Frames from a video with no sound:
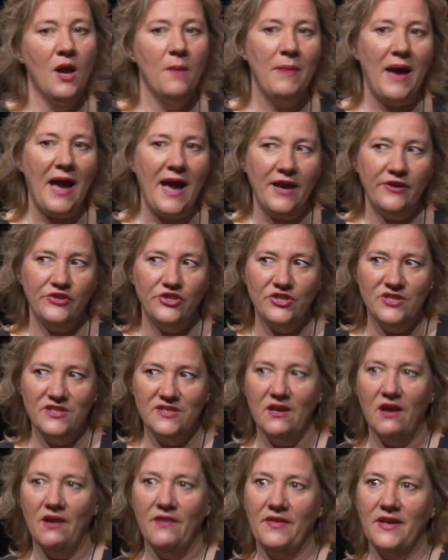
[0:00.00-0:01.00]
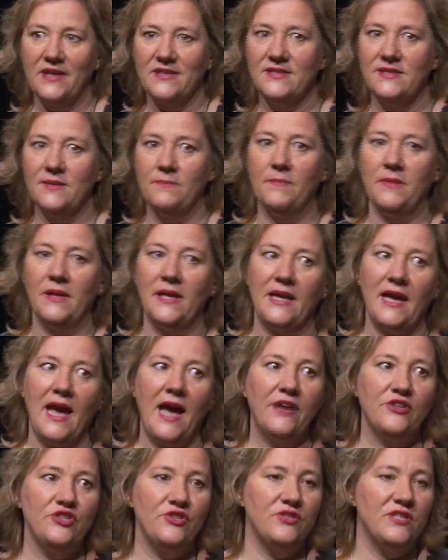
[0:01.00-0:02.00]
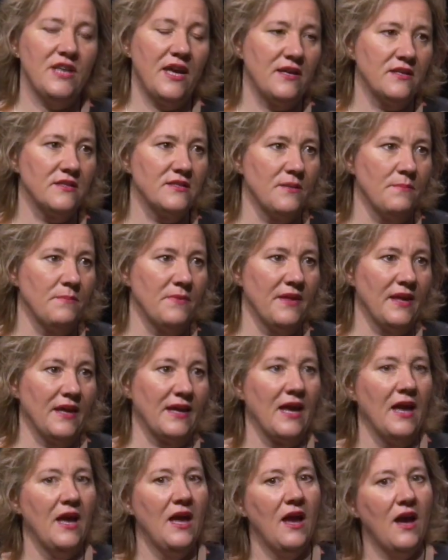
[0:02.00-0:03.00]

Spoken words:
But how do you start that simply? How do you take something